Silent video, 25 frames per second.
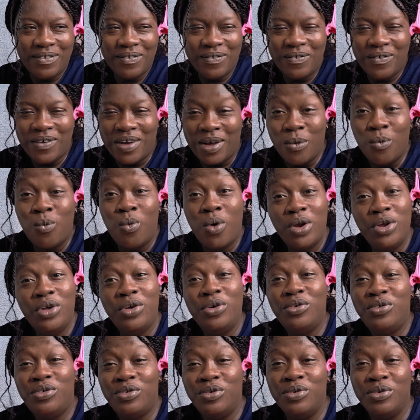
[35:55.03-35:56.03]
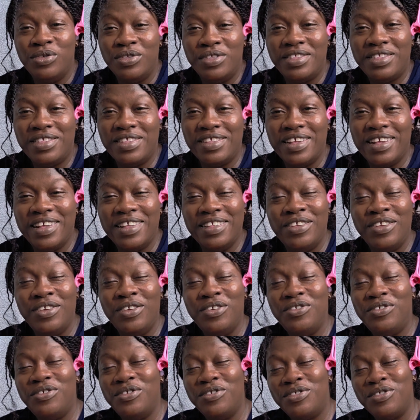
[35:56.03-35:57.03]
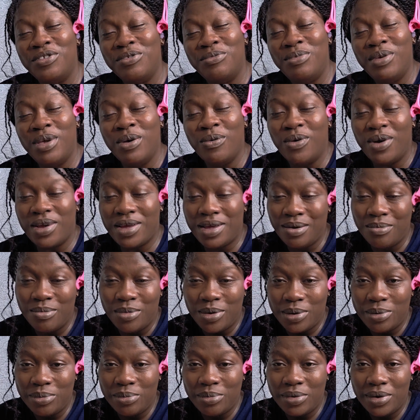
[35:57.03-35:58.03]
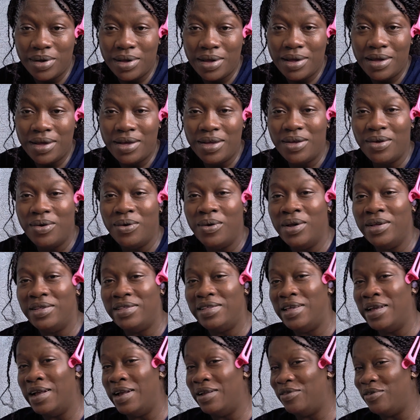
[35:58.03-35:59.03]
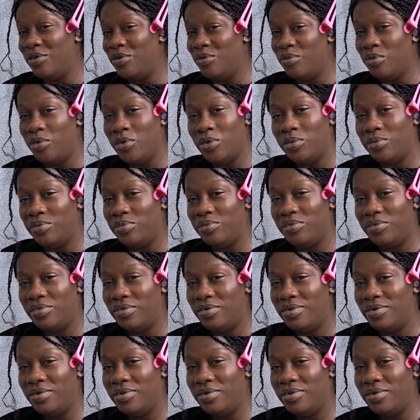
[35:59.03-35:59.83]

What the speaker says: Well, what do you choose? Do you choose to be a working mom or a stay-at-home mom?